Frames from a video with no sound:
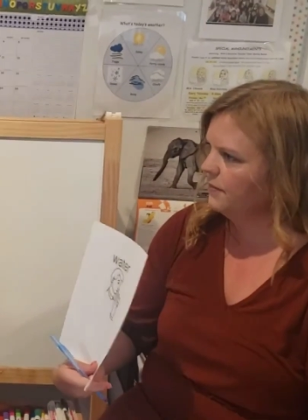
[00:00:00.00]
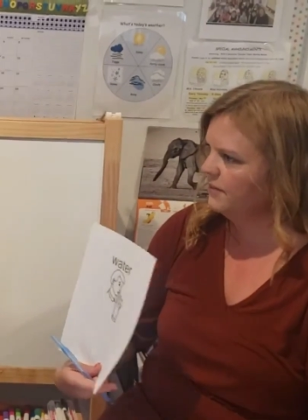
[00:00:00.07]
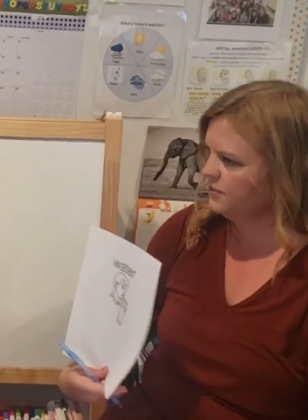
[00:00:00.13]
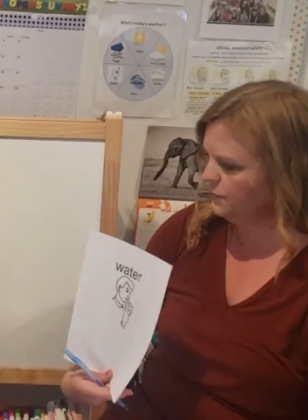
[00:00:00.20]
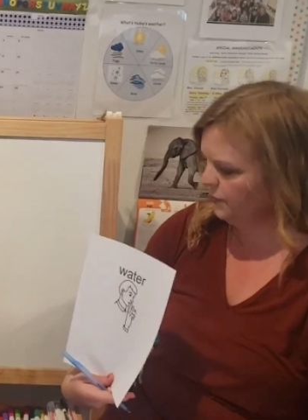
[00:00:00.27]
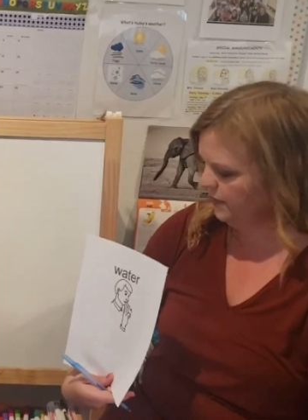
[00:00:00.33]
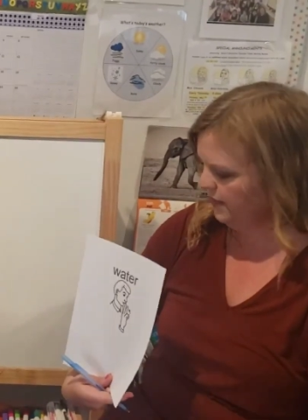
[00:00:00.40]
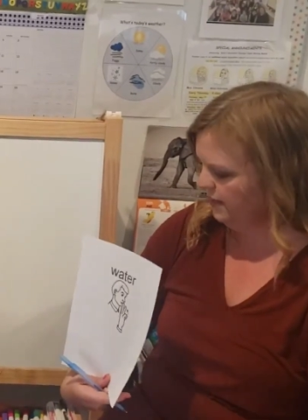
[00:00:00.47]

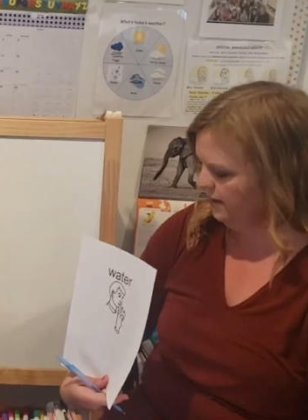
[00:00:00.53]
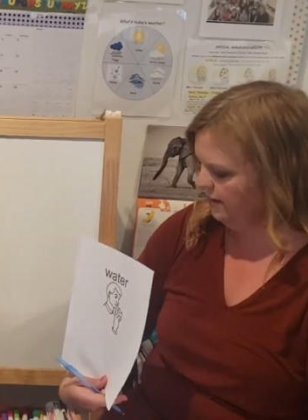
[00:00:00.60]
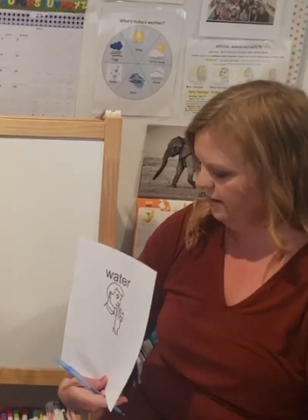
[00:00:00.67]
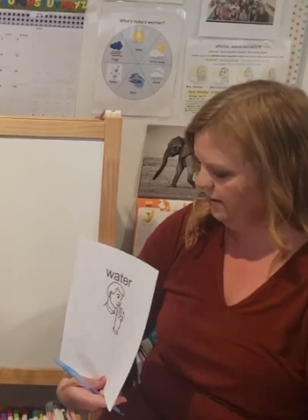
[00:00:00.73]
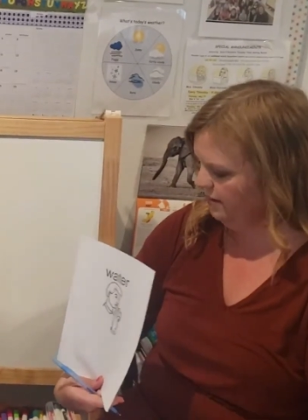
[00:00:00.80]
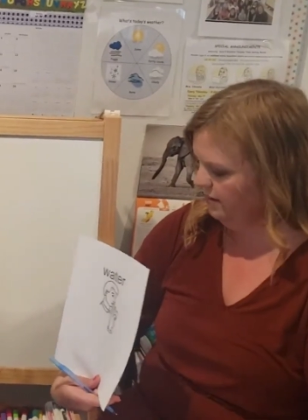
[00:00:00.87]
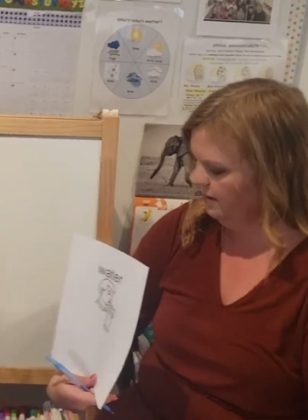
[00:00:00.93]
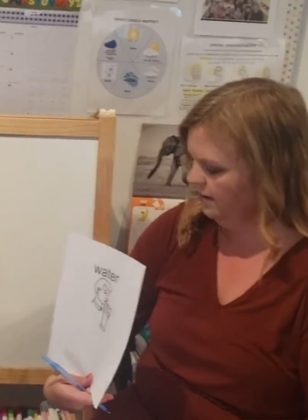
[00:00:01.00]
This one
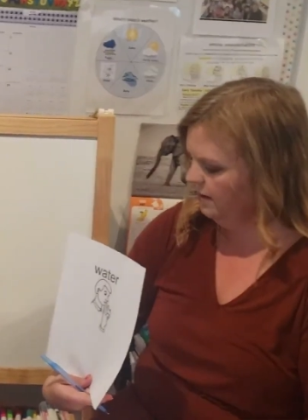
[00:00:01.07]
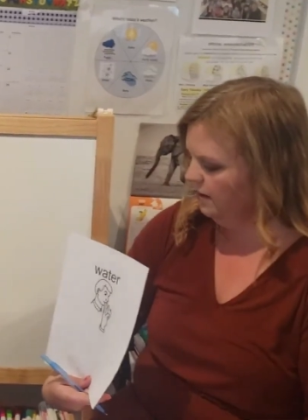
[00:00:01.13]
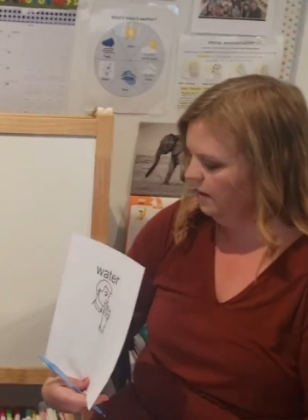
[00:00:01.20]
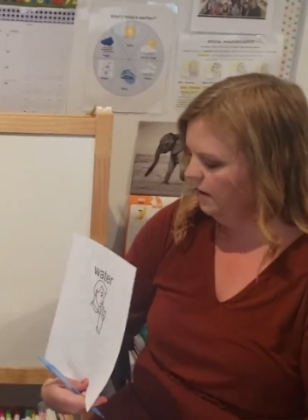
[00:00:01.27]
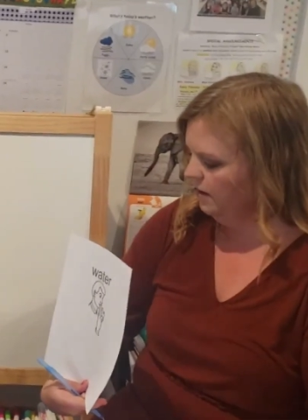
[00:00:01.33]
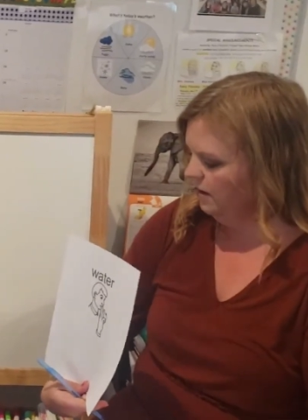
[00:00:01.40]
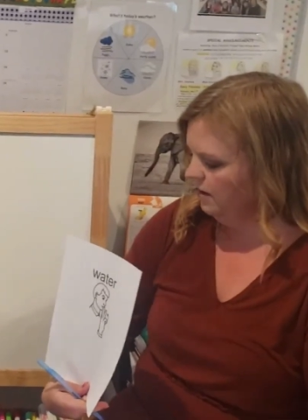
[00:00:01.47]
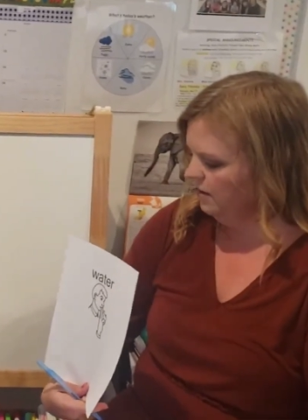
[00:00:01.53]
here
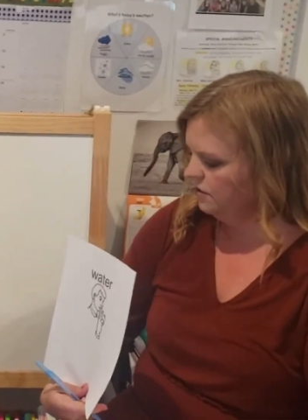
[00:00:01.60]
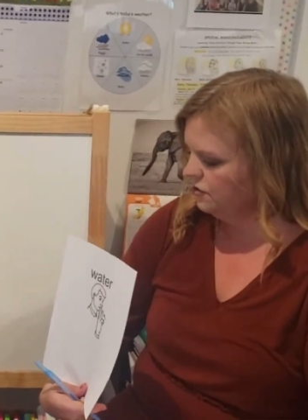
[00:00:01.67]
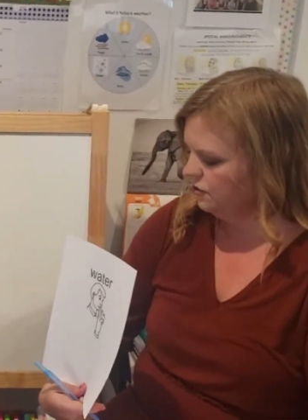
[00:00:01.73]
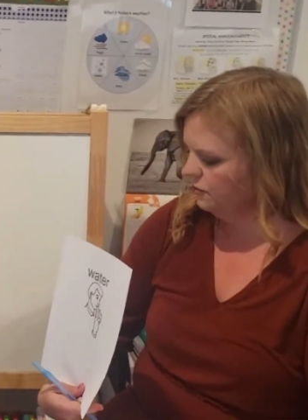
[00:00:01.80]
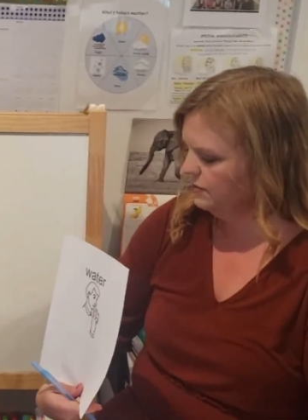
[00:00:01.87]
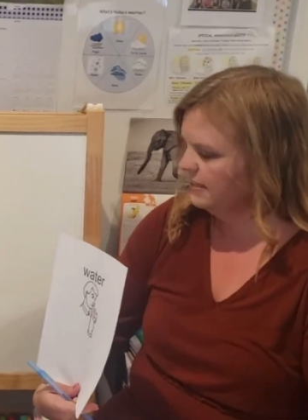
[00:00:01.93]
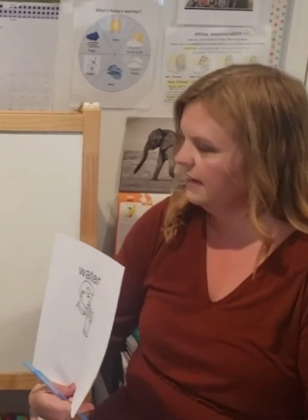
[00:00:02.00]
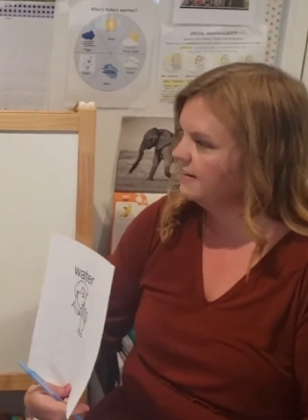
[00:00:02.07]

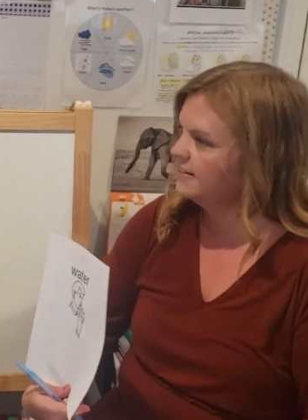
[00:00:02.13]
shows how